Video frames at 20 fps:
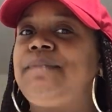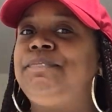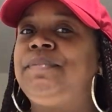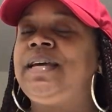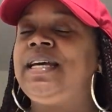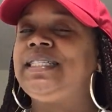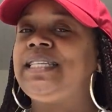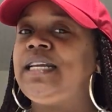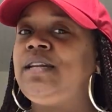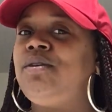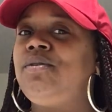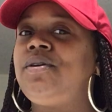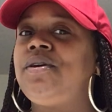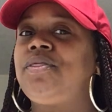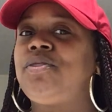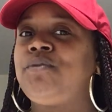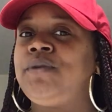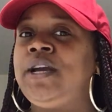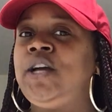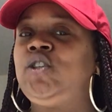Because I know
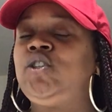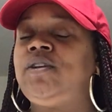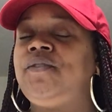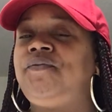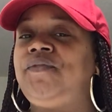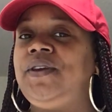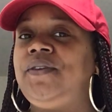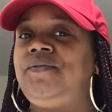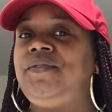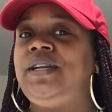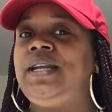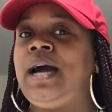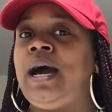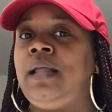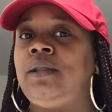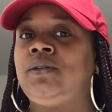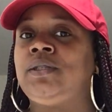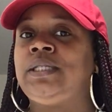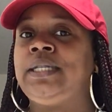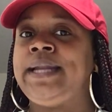they're
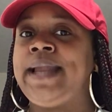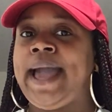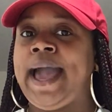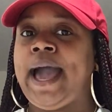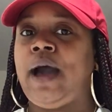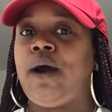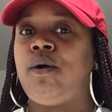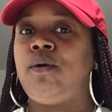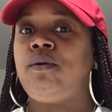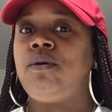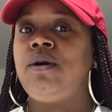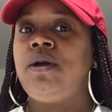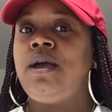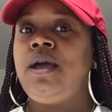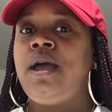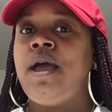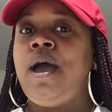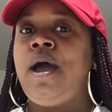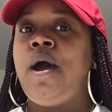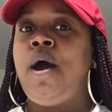$350 now.
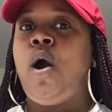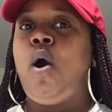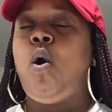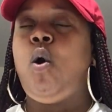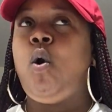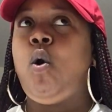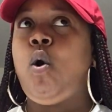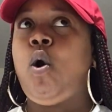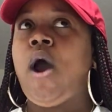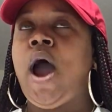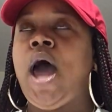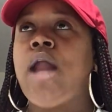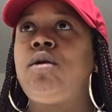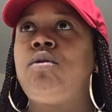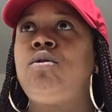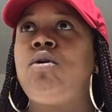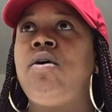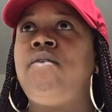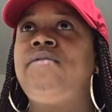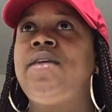Or I
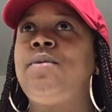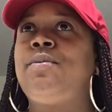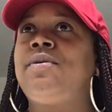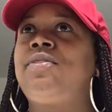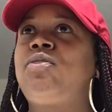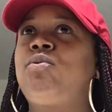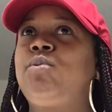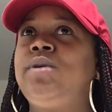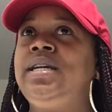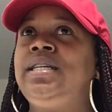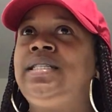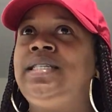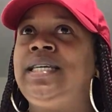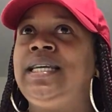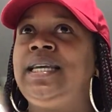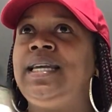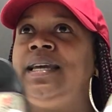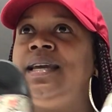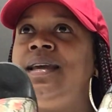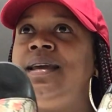don't know if they were
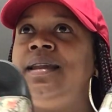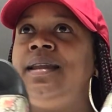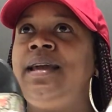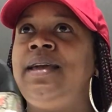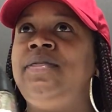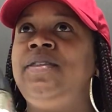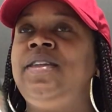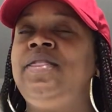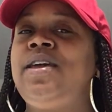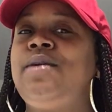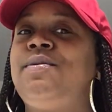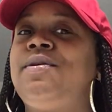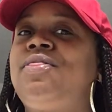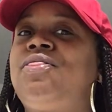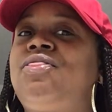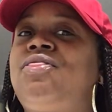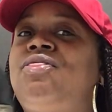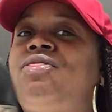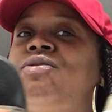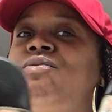$310 and then they were
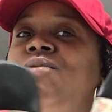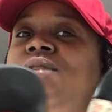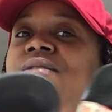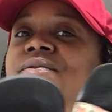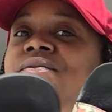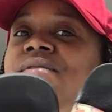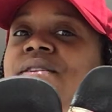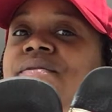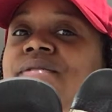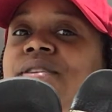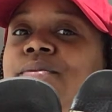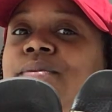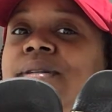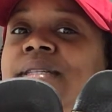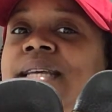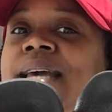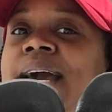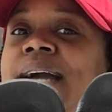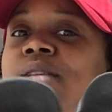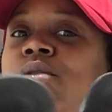$350
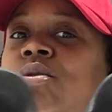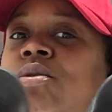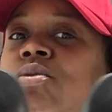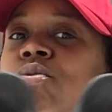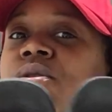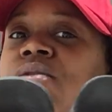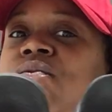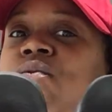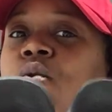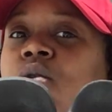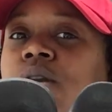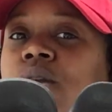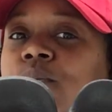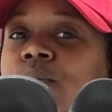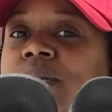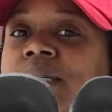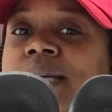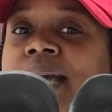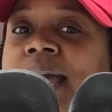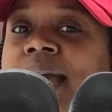with tax or $340
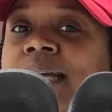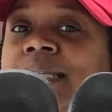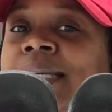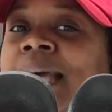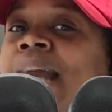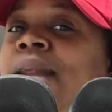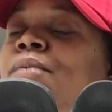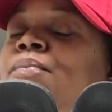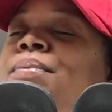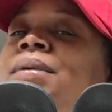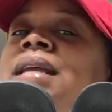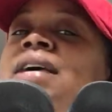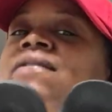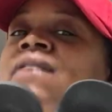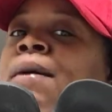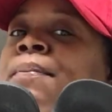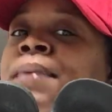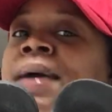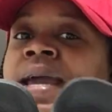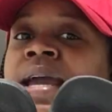with tax. I don't believe
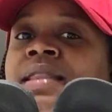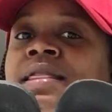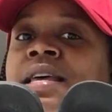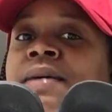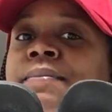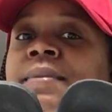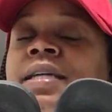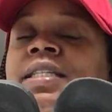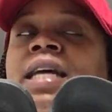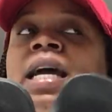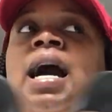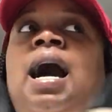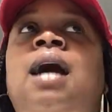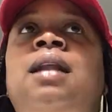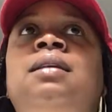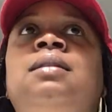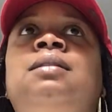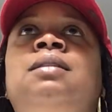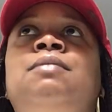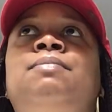I paid that much. I
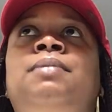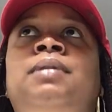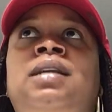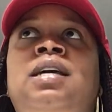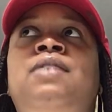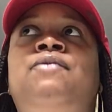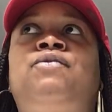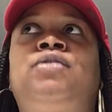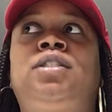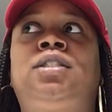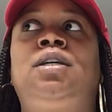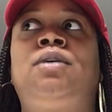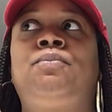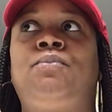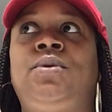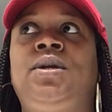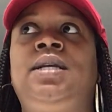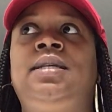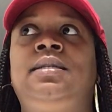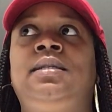honestly believe for
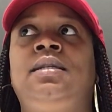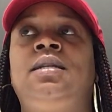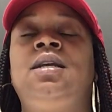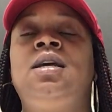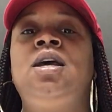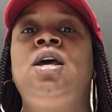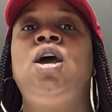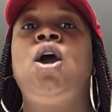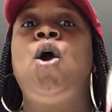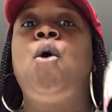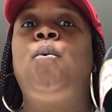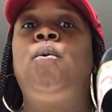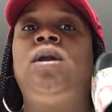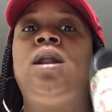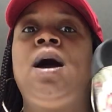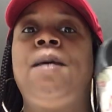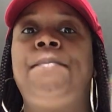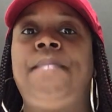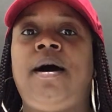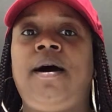some reason
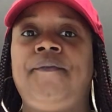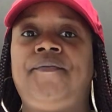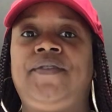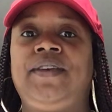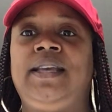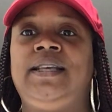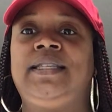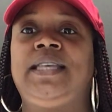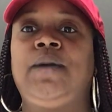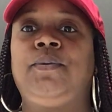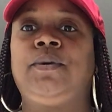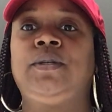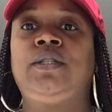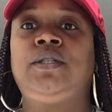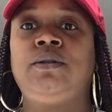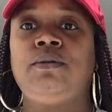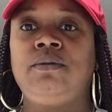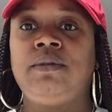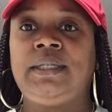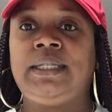when I bought these, they were
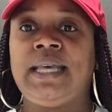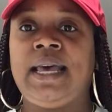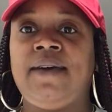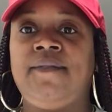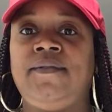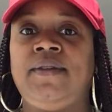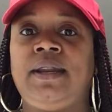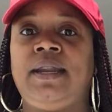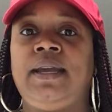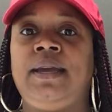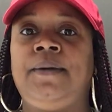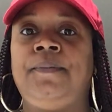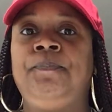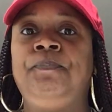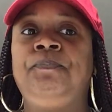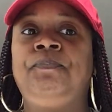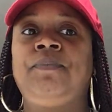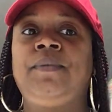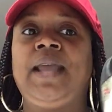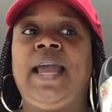$270
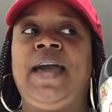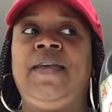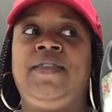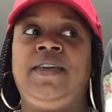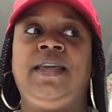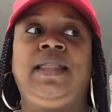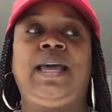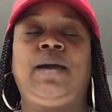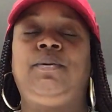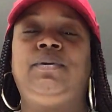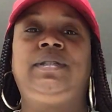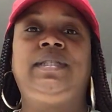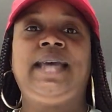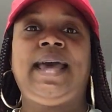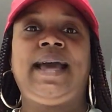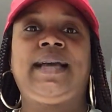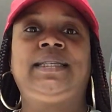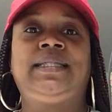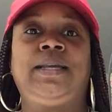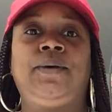and then like with
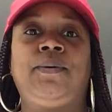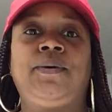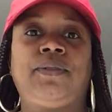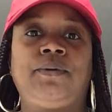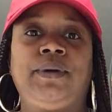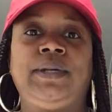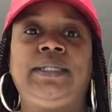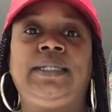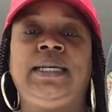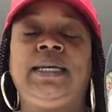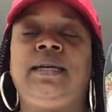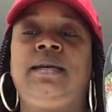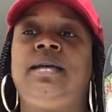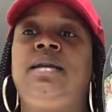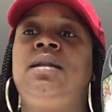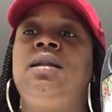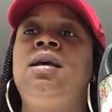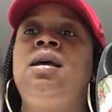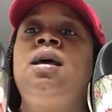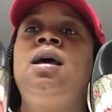tax, they were
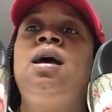$310.